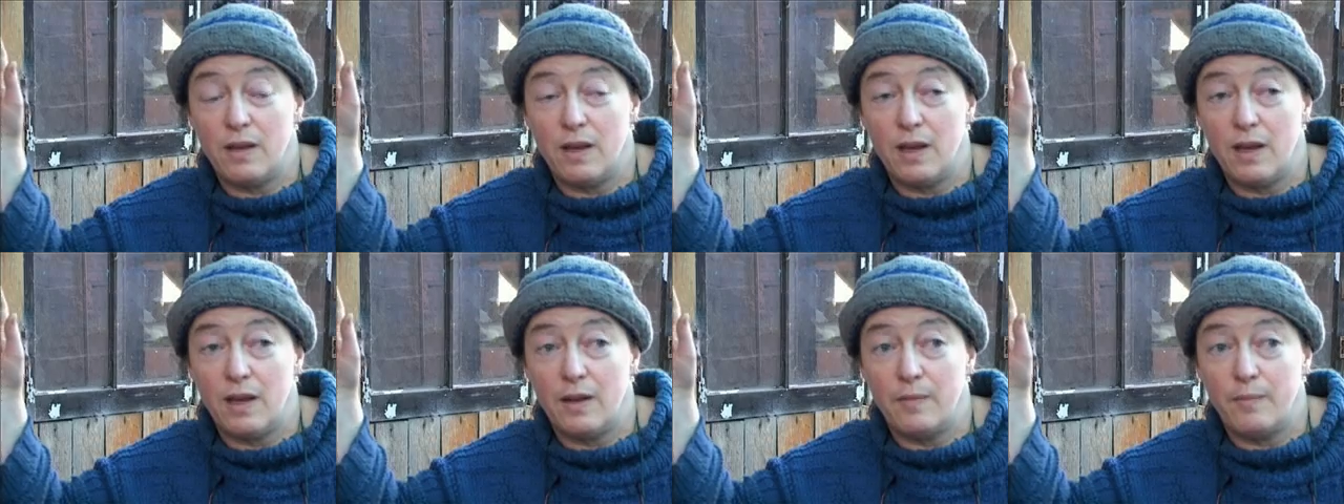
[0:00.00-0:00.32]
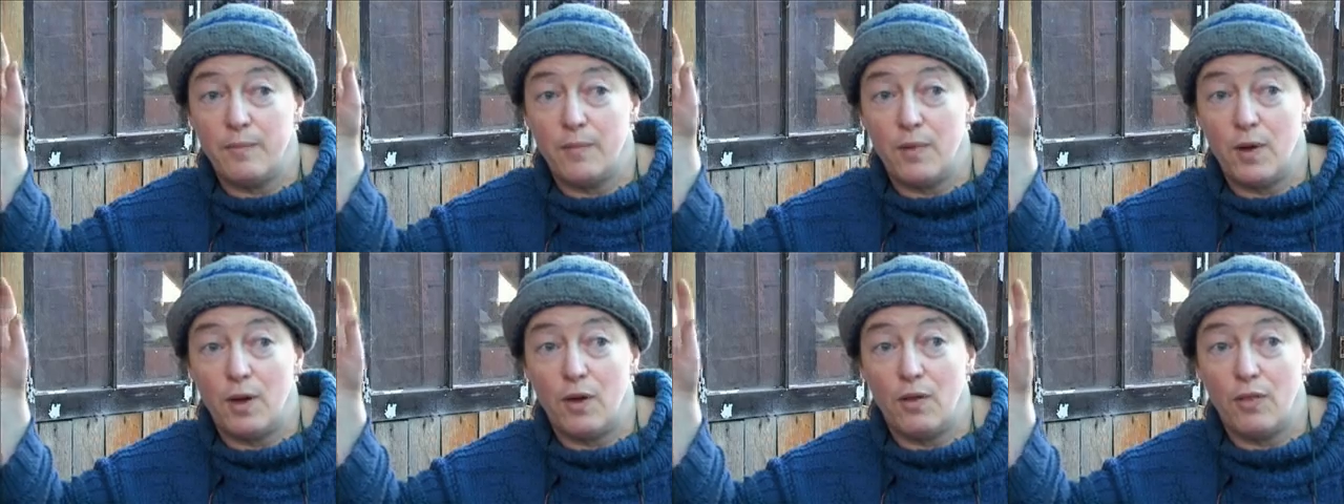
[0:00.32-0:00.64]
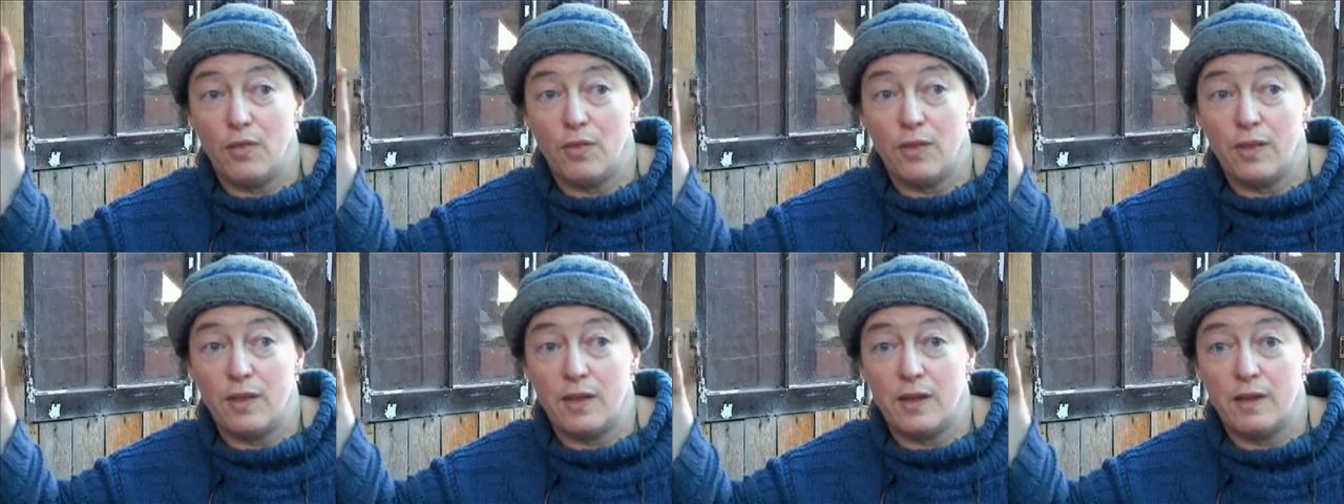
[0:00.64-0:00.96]

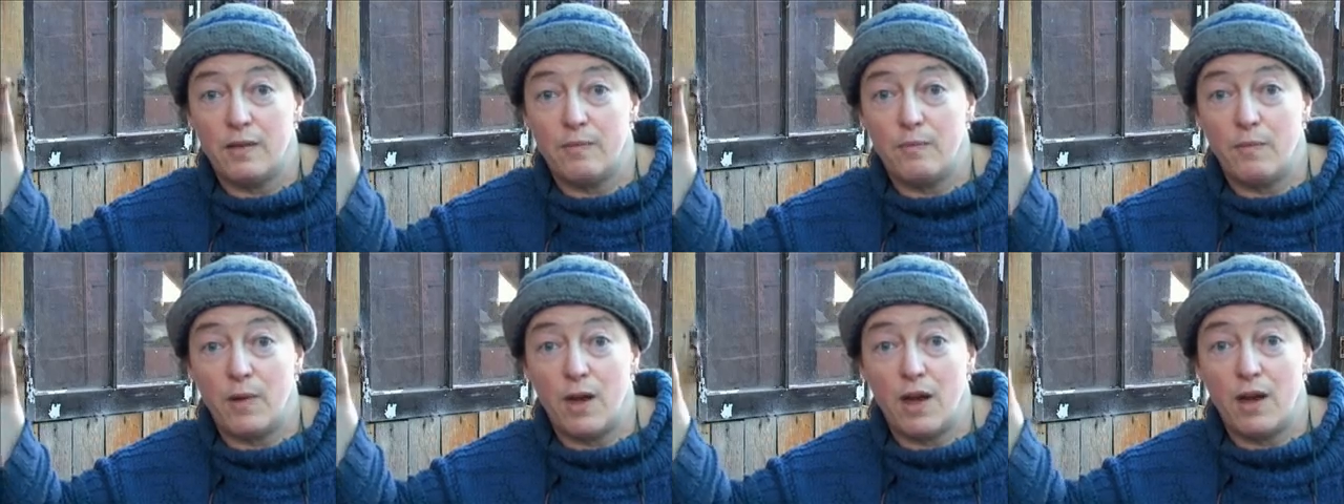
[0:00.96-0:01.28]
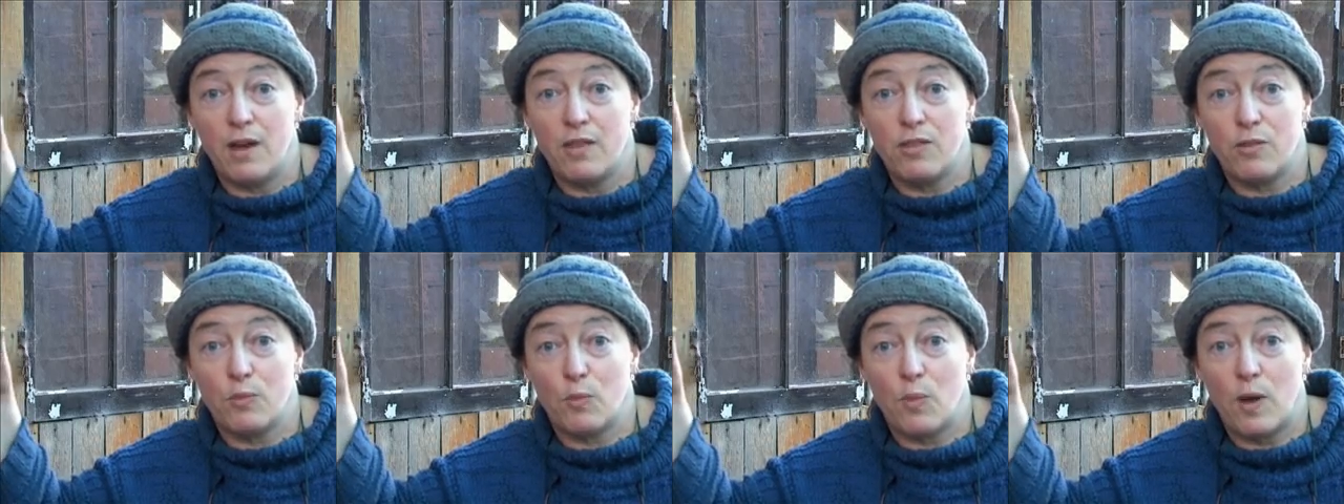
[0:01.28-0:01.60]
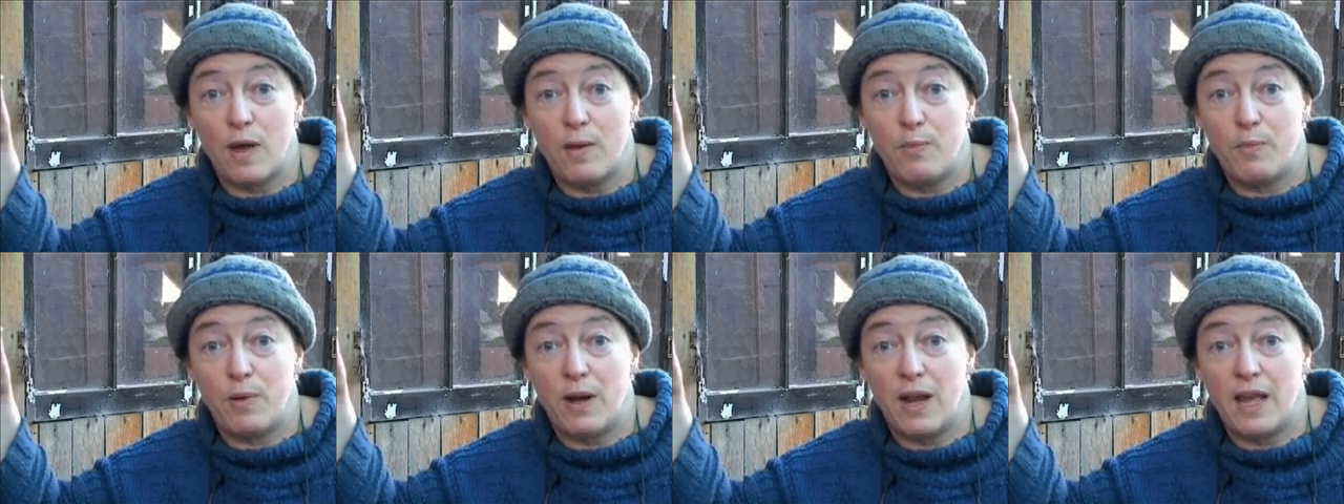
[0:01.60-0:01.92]
on the
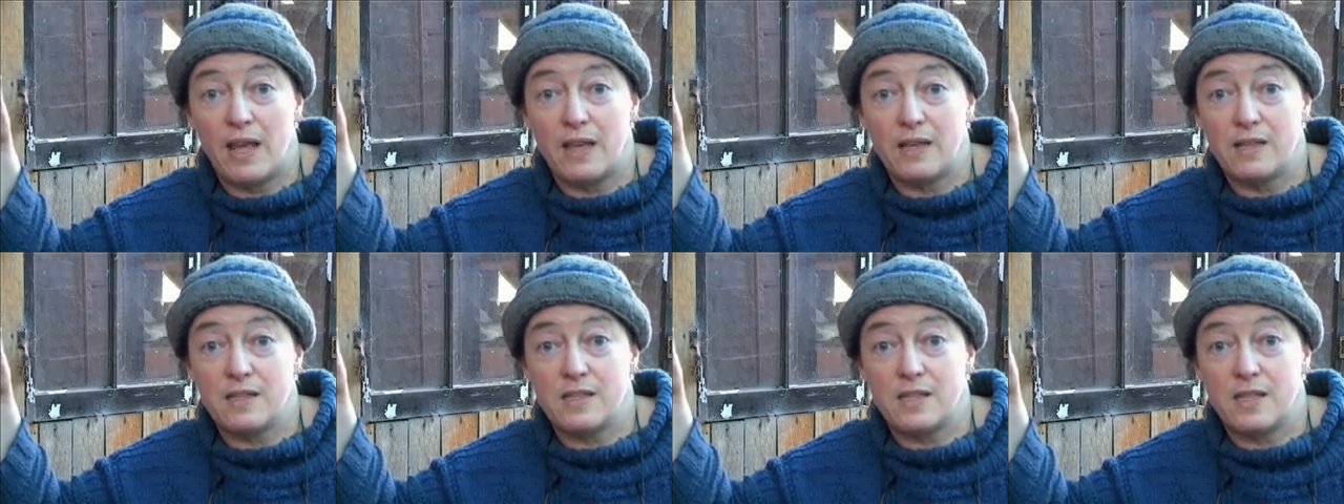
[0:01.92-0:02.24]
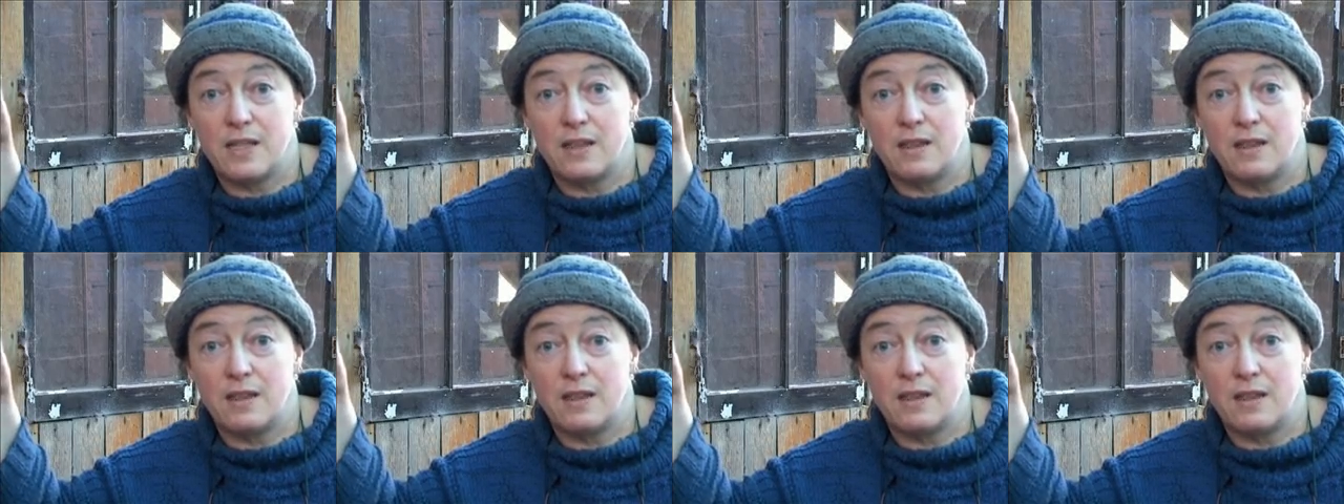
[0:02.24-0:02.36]
earthenware plates